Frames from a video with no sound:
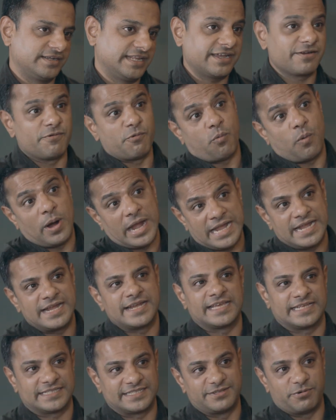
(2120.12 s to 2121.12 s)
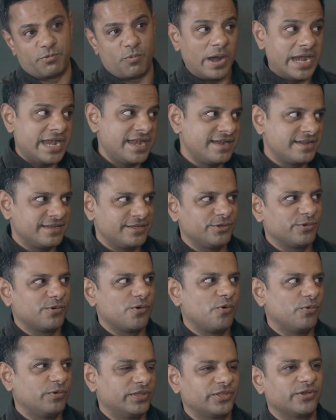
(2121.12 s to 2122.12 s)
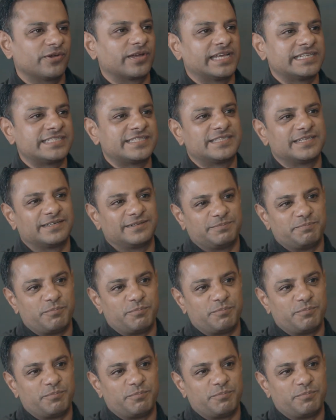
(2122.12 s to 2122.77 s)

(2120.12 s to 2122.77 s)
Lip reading: Take a wild guess. The wilder you go with your guess, the